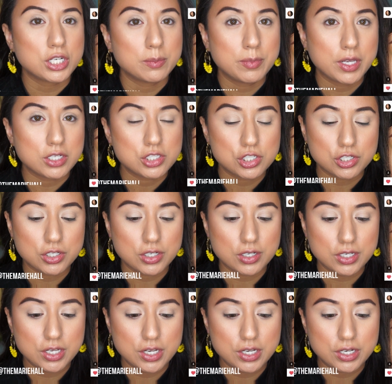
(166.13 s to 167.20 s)
her picture
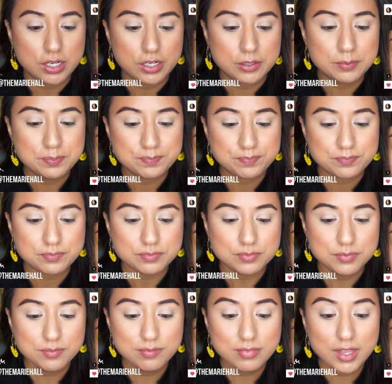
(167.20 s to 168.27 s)
here.
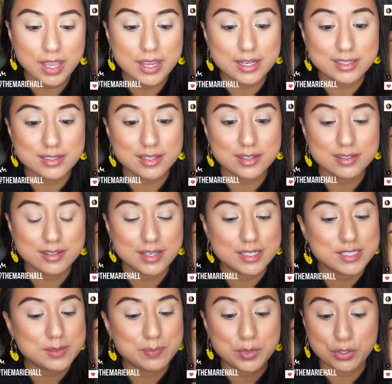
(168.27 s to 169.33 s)
And
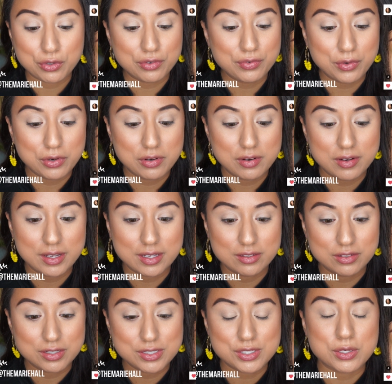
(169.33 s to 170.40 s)
it's beautiful. It
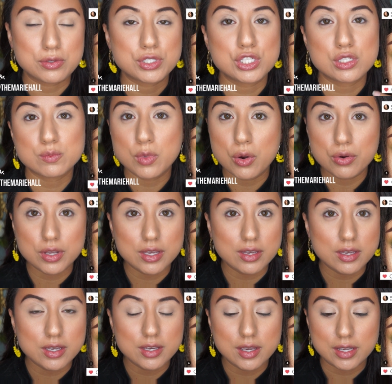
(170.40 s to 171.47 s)
looks so
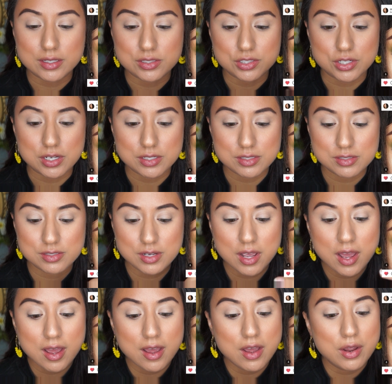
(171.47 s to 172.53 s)
smoky and just
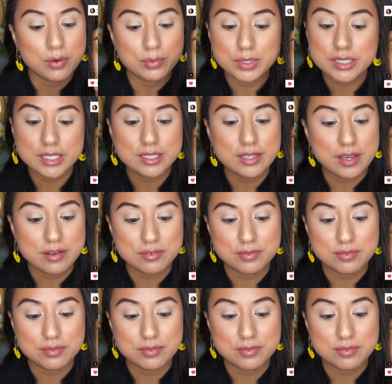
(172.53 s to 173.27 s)
really like a